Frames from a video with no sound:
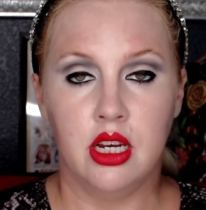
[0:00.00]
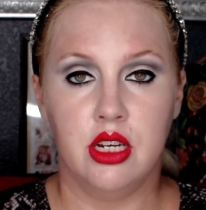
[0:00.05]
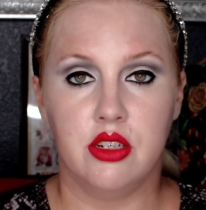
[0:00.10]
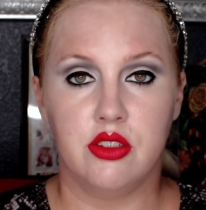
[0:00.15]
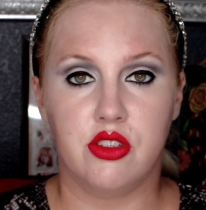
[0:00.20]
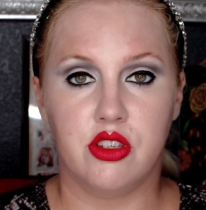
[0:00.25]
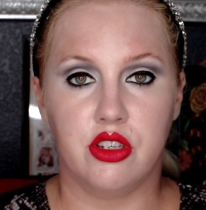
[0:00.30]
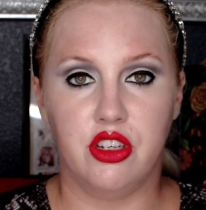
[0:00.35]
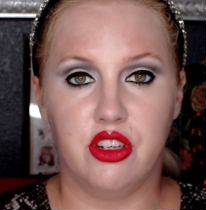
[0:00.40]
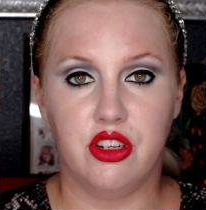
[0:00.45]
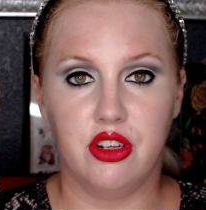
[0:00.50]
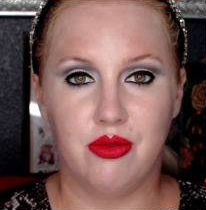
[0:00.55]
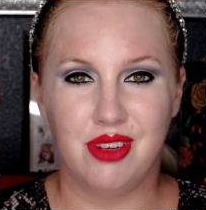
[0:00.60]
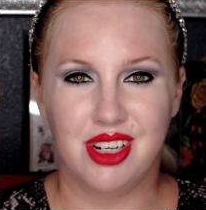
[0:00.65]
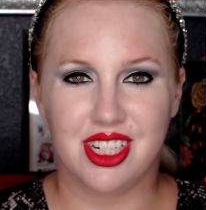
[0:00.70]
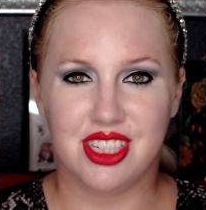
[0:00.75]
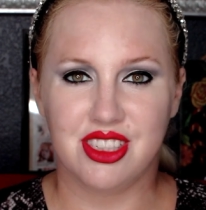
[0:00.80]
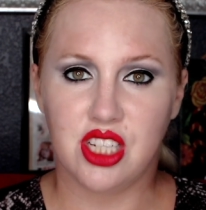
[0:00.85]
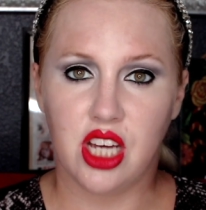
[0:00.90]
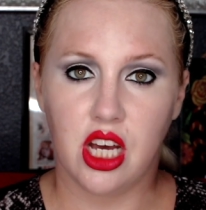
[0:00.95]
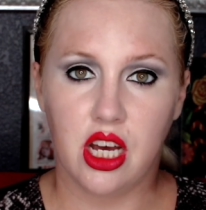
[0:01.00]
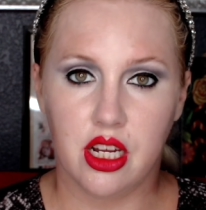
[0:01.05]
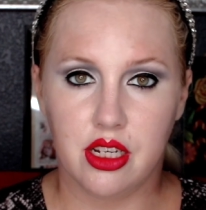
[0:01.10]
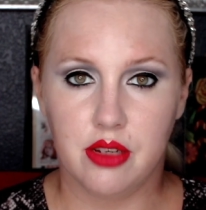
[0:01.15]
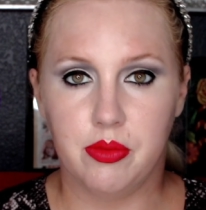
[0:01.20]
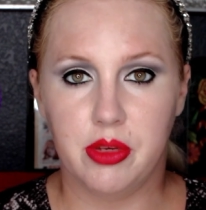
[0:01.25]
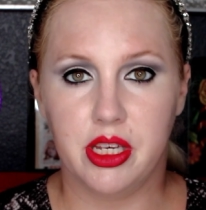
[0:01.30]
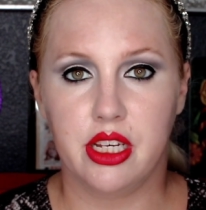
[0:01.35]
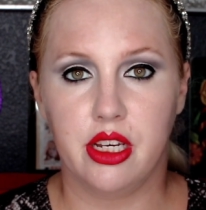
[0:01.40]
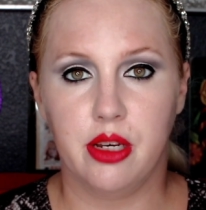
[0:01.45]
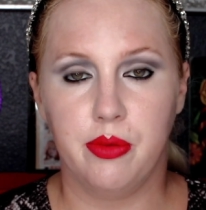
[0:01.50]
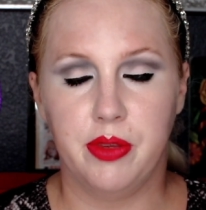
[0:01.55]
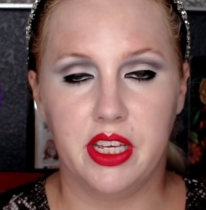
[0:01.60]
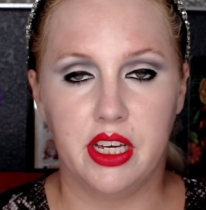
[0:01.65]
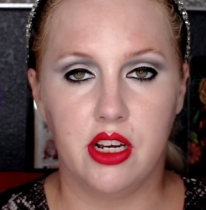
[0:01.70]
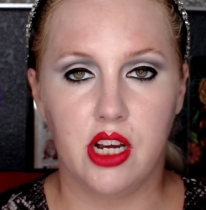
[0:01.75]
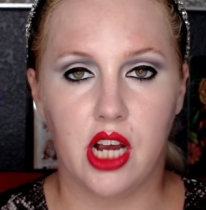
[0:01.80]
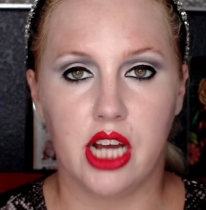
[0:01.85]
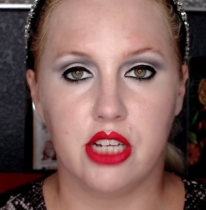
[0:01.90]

So you don't want a ton of makeup there.